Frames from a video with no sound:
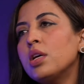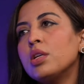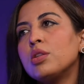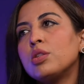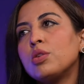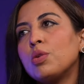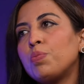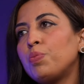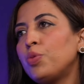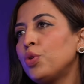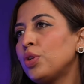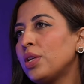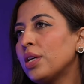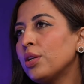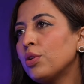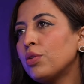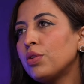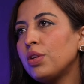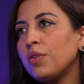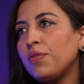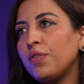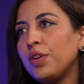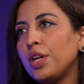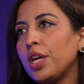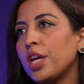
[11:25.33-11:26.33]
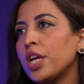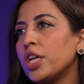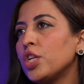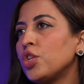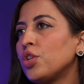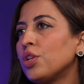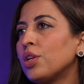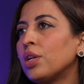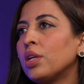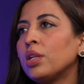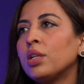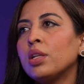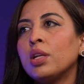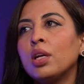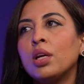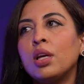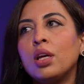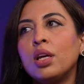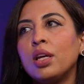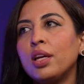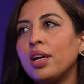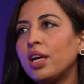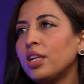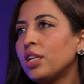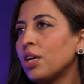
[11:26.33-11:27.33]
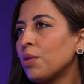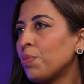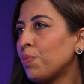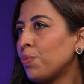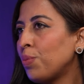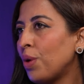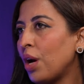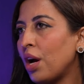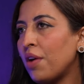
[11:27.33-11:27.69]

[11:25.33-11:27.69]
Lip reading: So put a notification, get up